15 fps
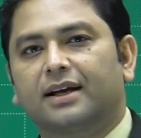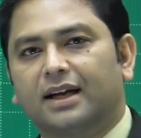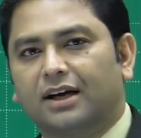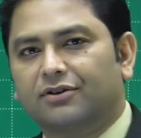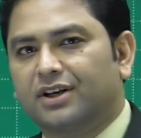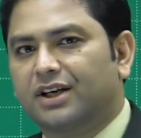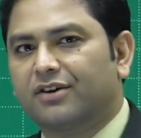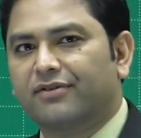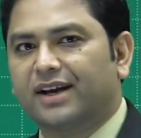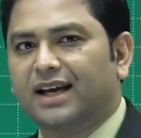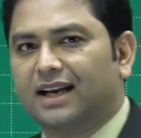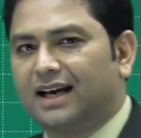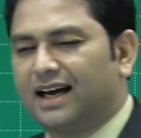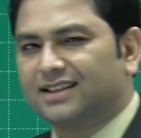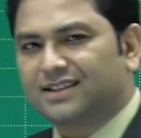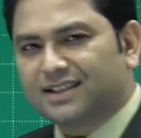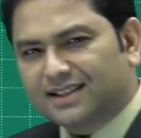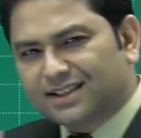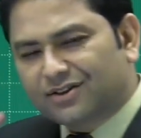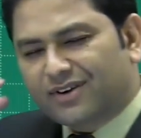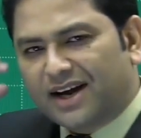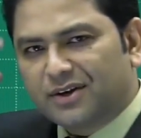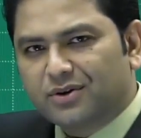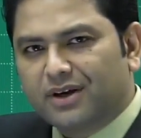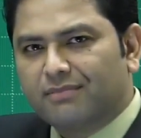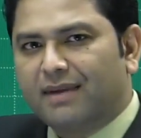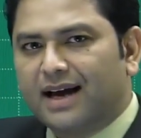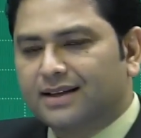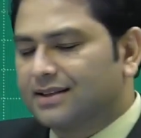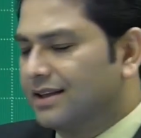Now, did you realize, just try to
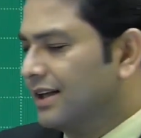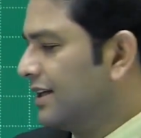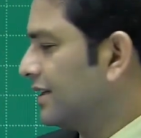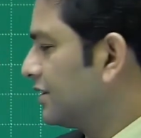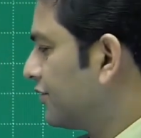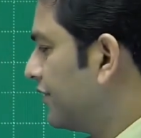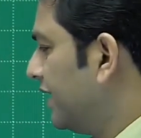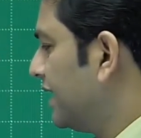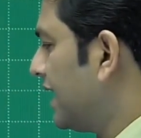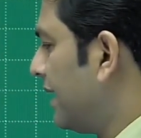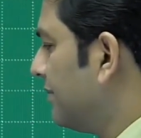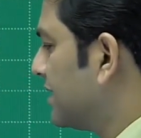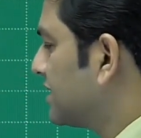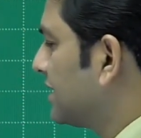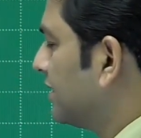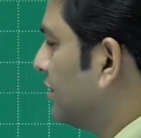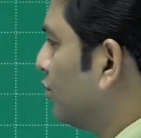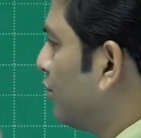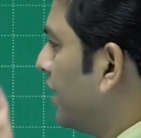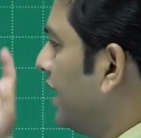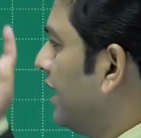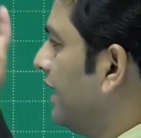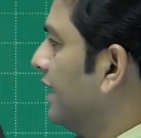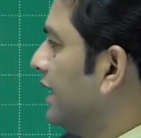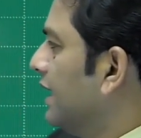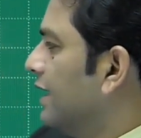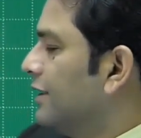imagine in a three-dimensional way,